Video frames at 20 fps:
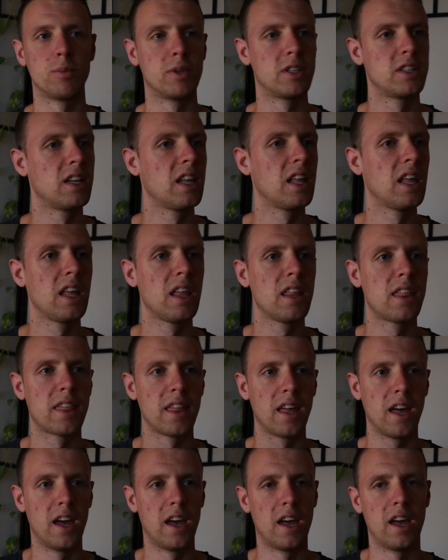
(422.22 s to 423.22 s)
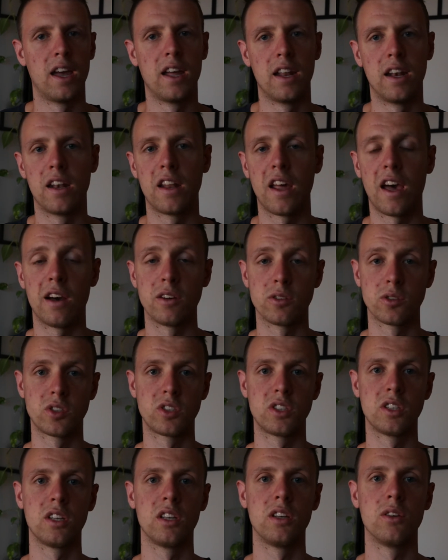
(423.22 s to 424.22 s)
my teeth, and I'll
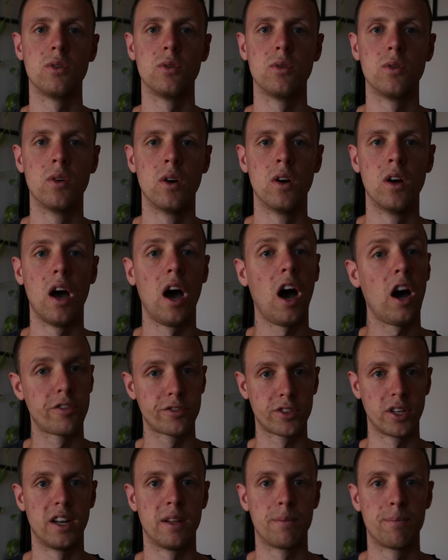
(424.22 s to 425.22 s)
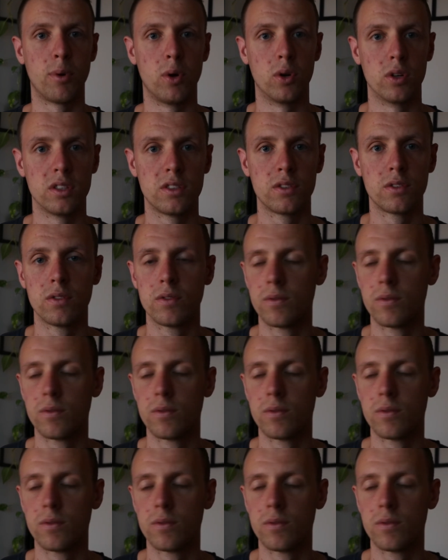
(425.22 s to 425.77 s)
see you after that point.